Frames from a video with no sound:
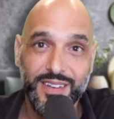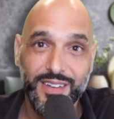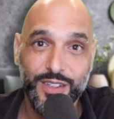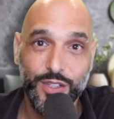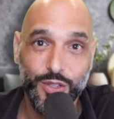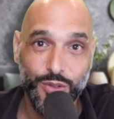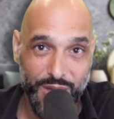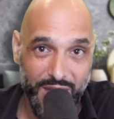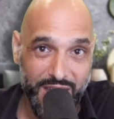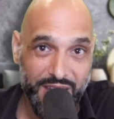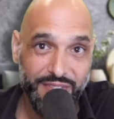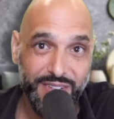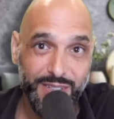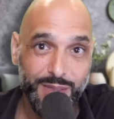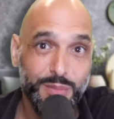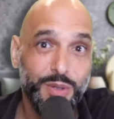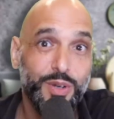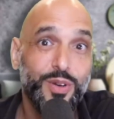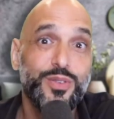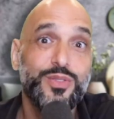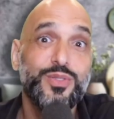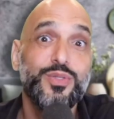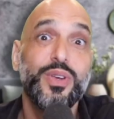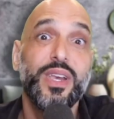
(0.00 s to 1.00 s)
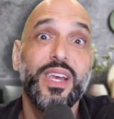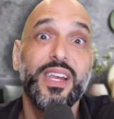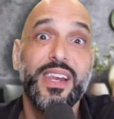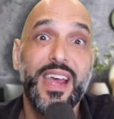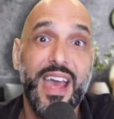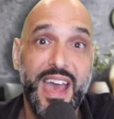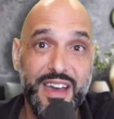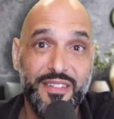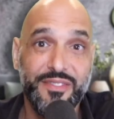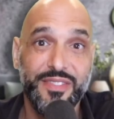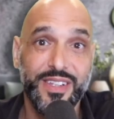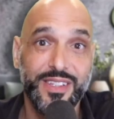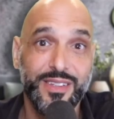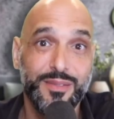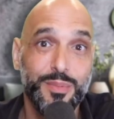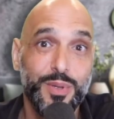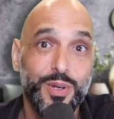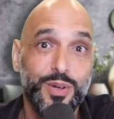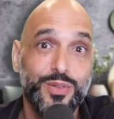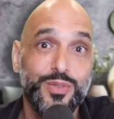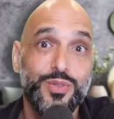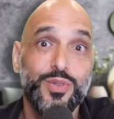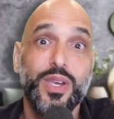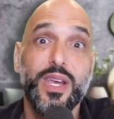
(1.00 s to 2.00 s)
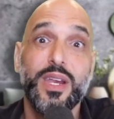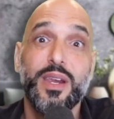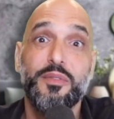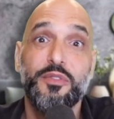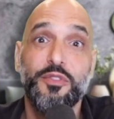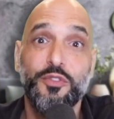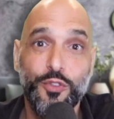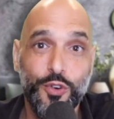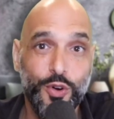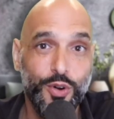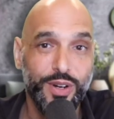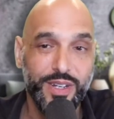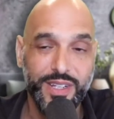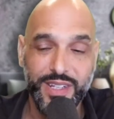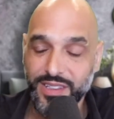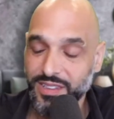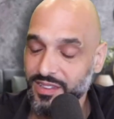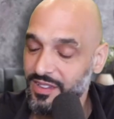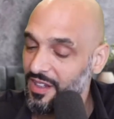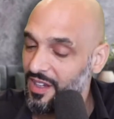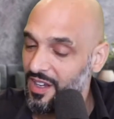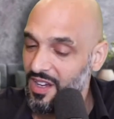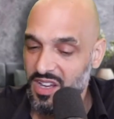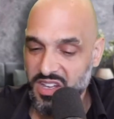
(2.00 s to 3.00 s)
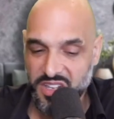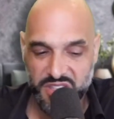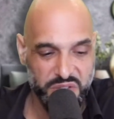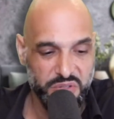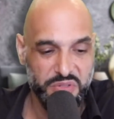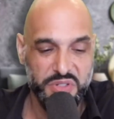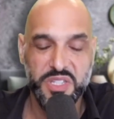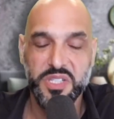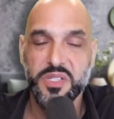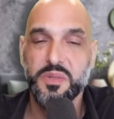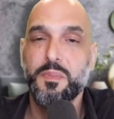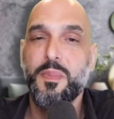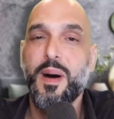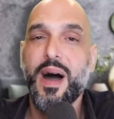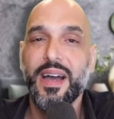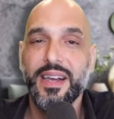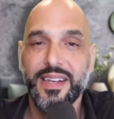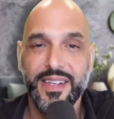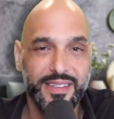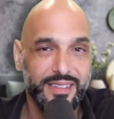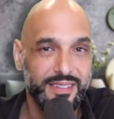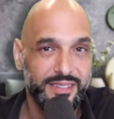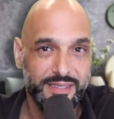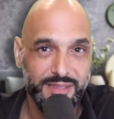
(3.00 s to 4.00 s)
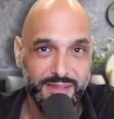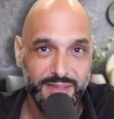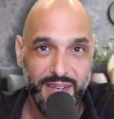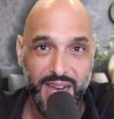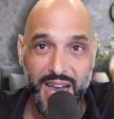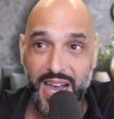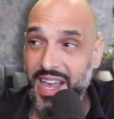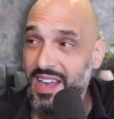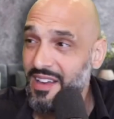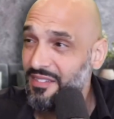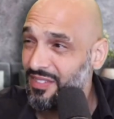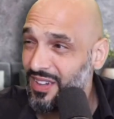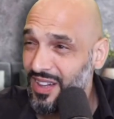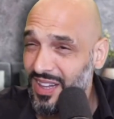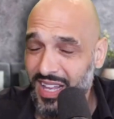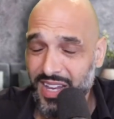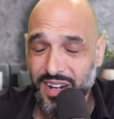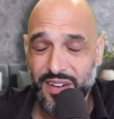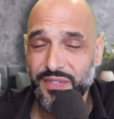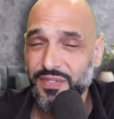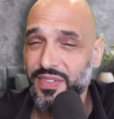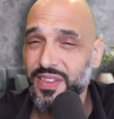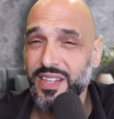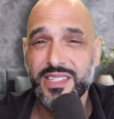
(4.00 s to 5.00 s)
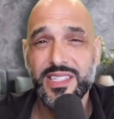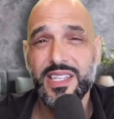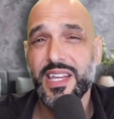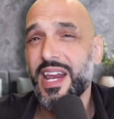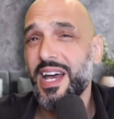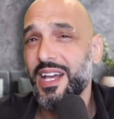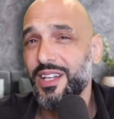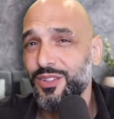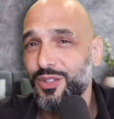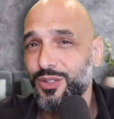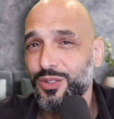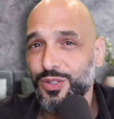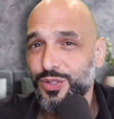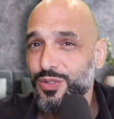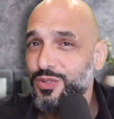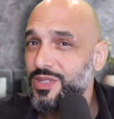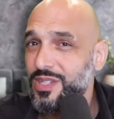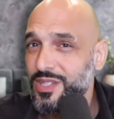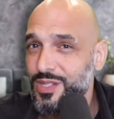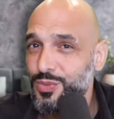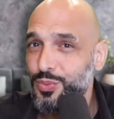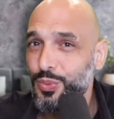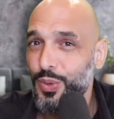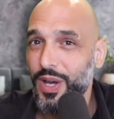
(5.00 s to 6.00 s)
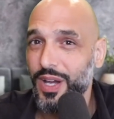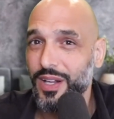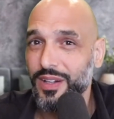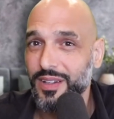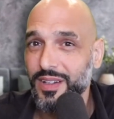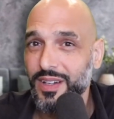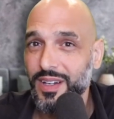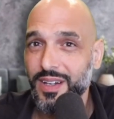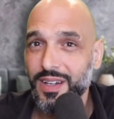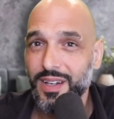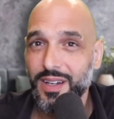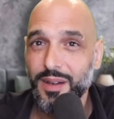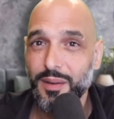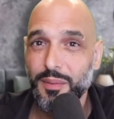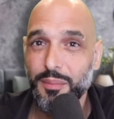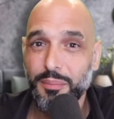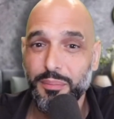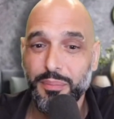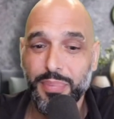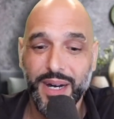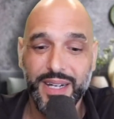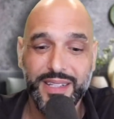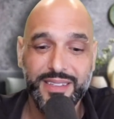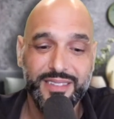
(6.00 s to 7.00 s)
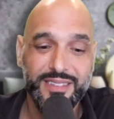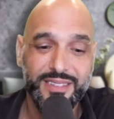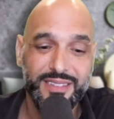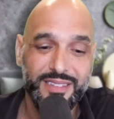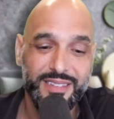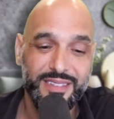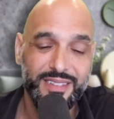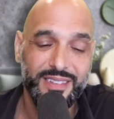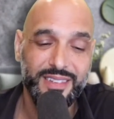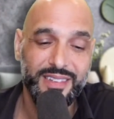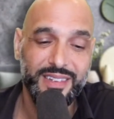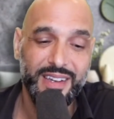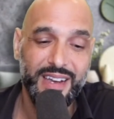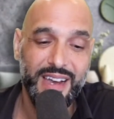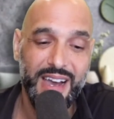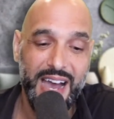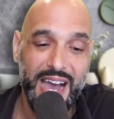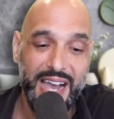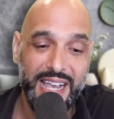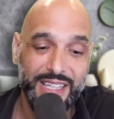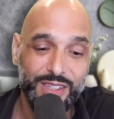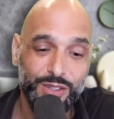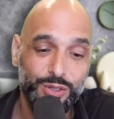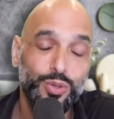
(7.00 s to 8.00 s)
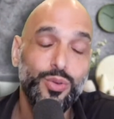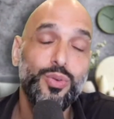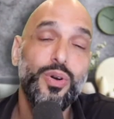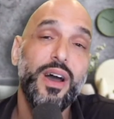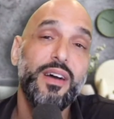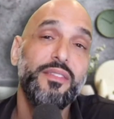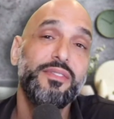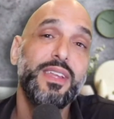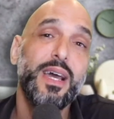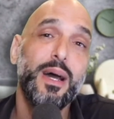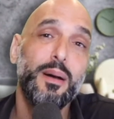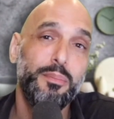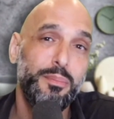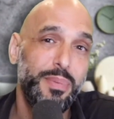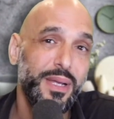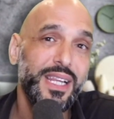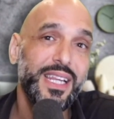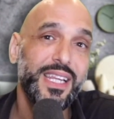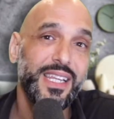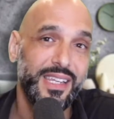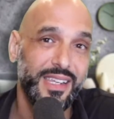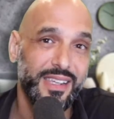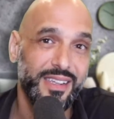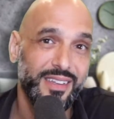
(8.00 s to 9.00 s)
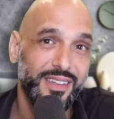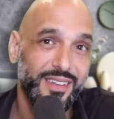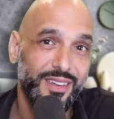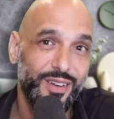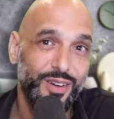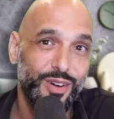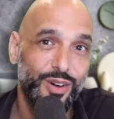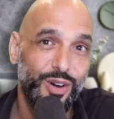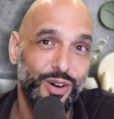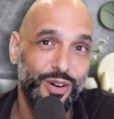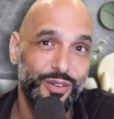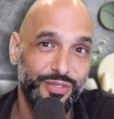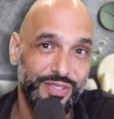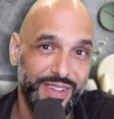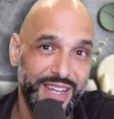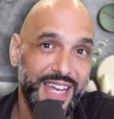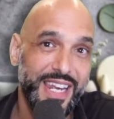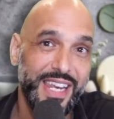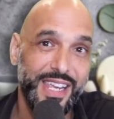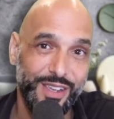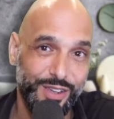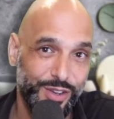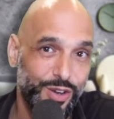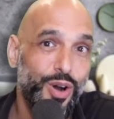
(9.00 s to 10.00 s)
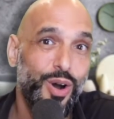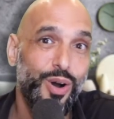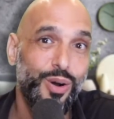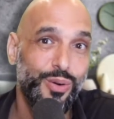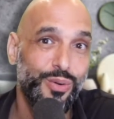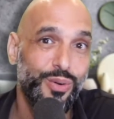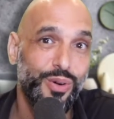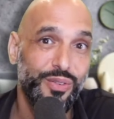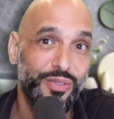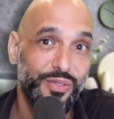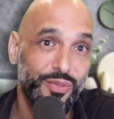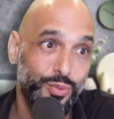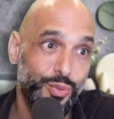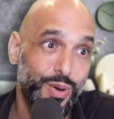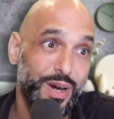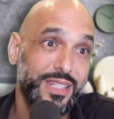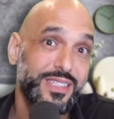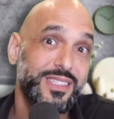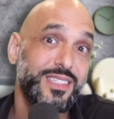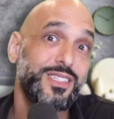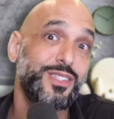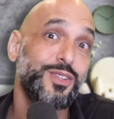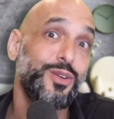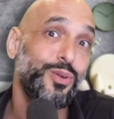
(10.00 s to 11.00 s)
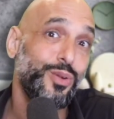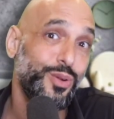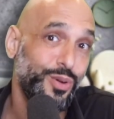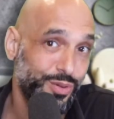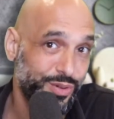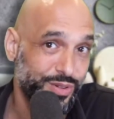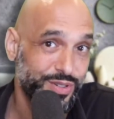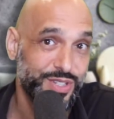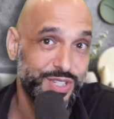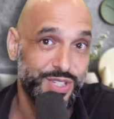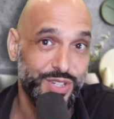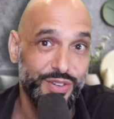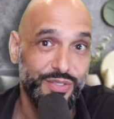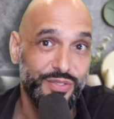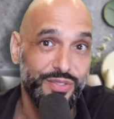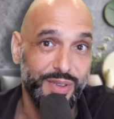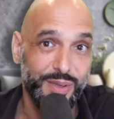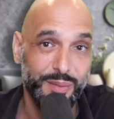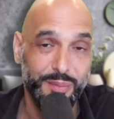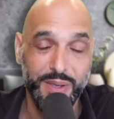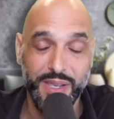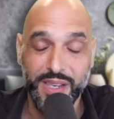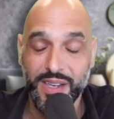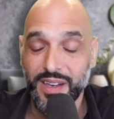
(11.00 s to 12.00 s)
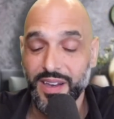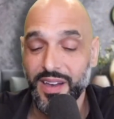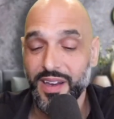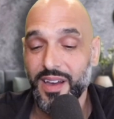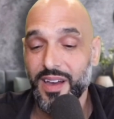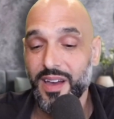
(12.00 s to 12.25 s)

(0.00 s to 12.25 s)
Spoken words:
You have it because you can have it, because you can afford it. So just buy it. I have a lot of things that I don't use as well. But I do have the ability of letting go of what's no longer serving me,